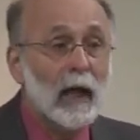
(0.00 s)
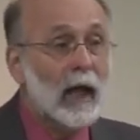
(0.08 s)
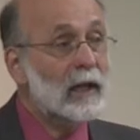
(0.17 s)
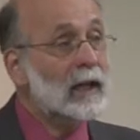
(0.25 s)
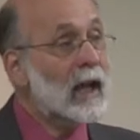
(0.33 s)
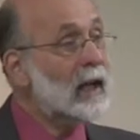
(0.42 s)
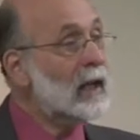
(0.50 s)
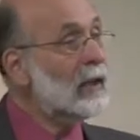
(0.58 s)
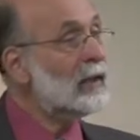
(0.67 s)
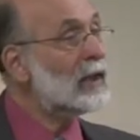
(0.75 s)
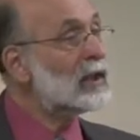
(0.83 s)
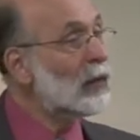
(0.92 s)
And yet
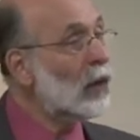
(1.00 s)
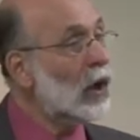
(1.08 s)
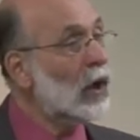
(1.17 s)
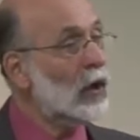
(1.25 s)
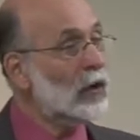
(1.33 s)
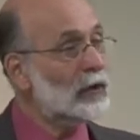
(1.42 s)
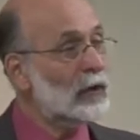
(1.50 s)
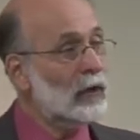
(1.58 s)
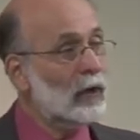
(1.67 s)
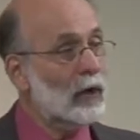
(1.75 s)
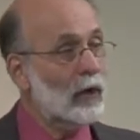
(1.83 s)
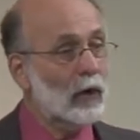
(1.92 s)
in this world,
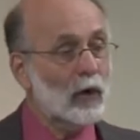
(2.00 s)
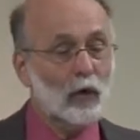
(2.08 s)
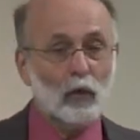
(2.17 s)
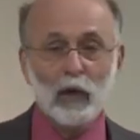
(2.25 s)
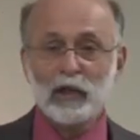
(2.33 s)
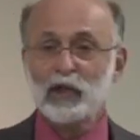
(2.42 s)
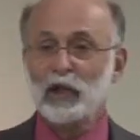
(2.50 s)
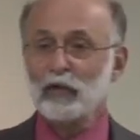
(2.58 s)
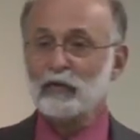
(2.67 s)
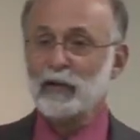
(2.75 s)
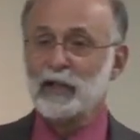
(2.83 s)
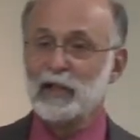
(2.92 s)
what
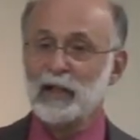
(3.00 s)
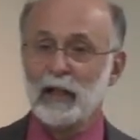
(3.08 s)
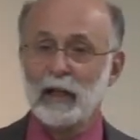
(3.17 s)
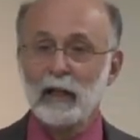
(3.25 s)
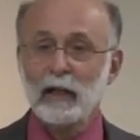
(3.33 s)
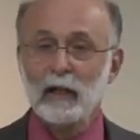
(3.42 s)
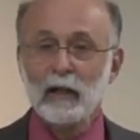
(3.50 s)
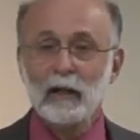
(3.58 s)
children see